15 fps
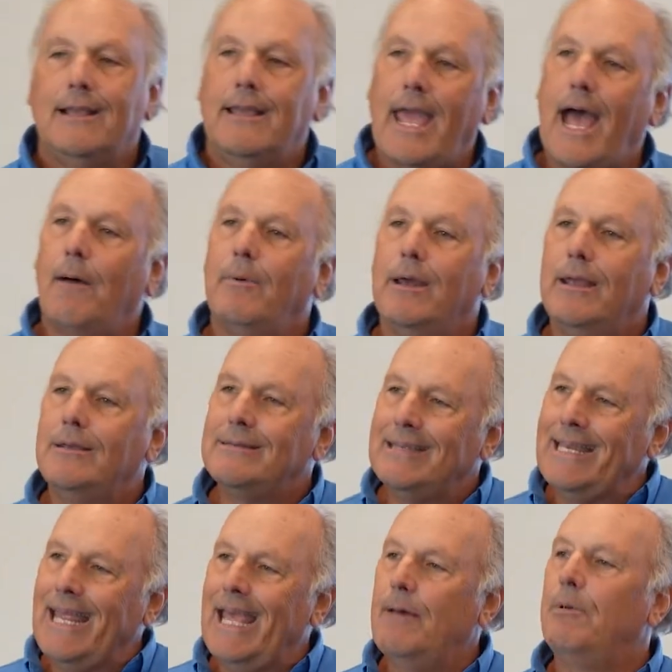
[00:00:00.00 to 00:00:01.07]
GABA is
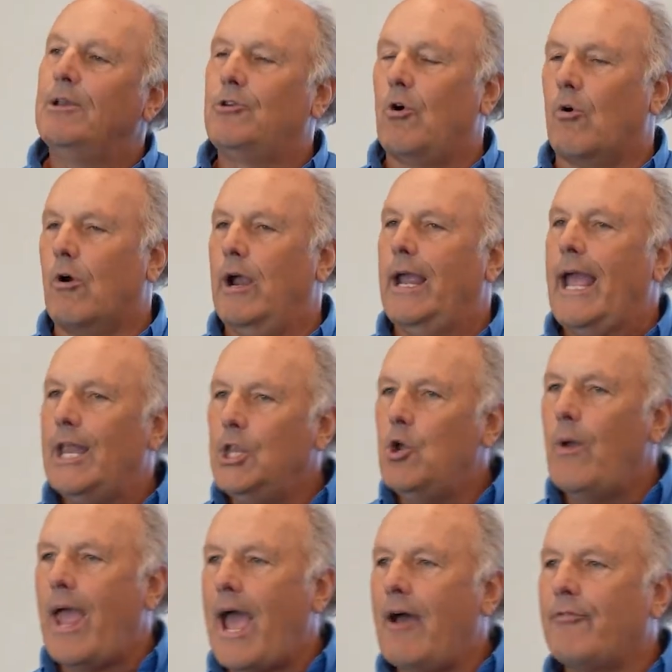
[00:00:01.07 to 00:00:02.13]
inhibitory, and
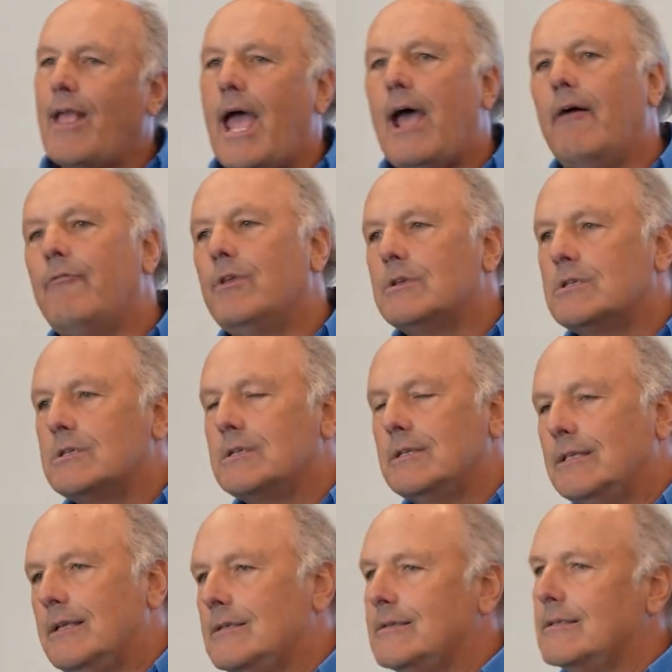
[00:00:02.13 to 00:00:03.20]
you have to have
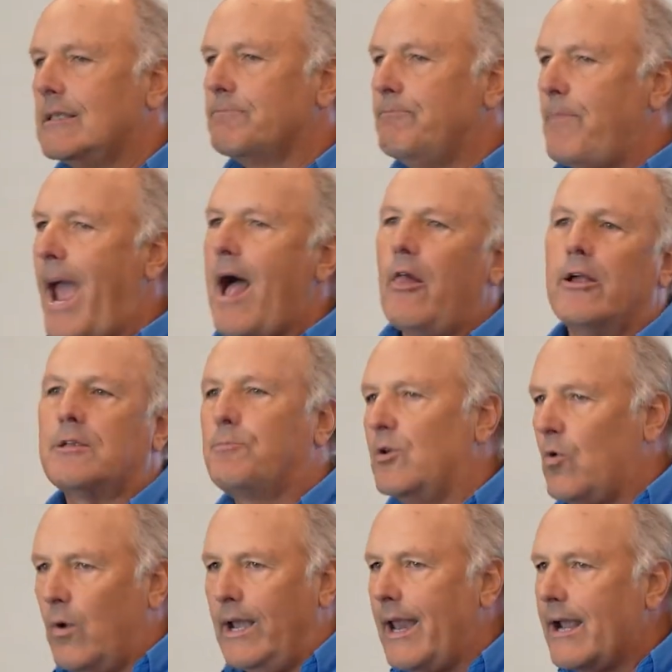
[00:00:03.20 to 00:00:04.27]
this balance
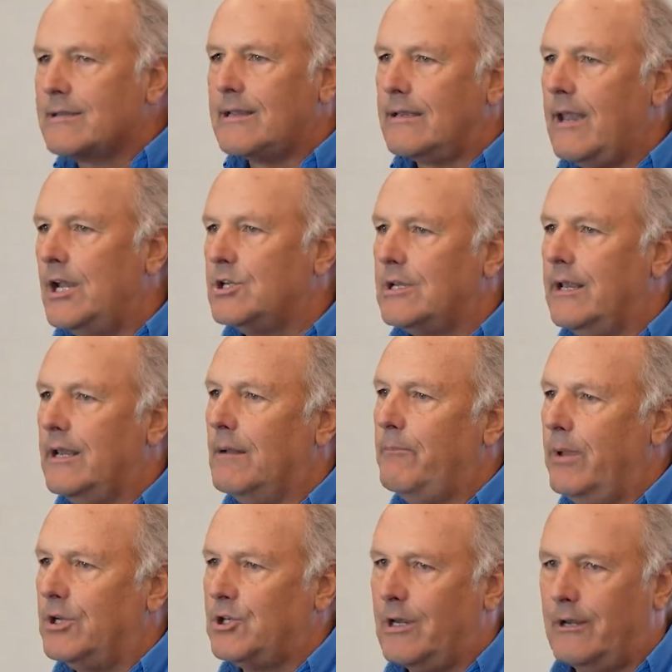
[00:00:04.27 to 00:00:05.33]
between excitation and
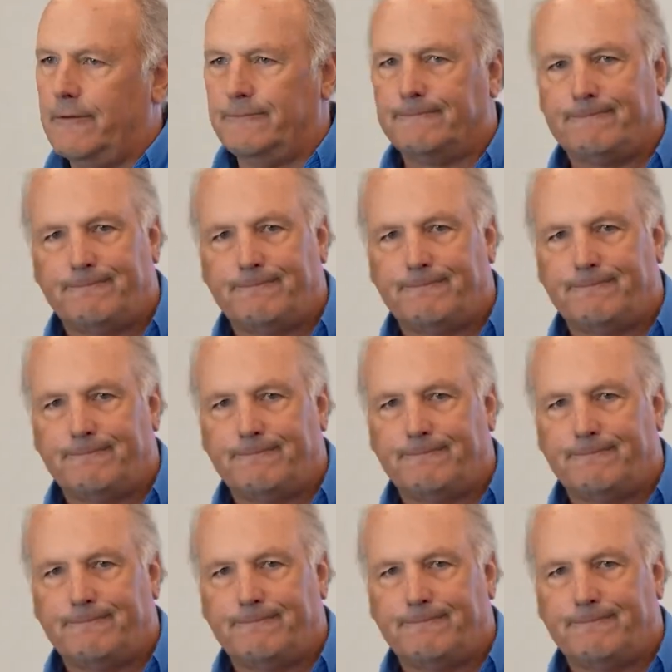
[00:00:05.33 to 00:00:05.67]
inhibition.